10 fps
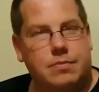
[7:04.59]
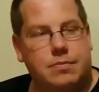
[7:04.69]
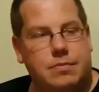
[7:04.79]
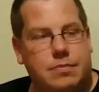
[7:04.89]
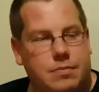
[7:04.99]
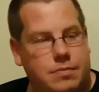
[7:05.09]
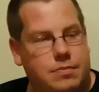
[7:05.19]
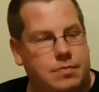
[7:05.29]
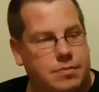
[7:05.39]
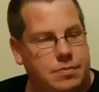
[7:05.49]

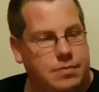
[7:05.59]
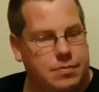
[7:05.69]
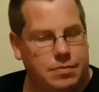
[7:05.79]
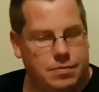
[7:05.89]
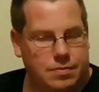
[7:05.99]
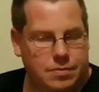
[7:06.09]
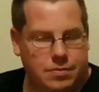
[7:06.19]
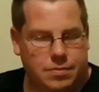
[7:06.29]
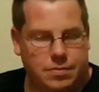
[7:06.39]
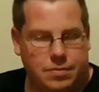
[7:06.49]

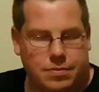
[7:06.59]
[no speech]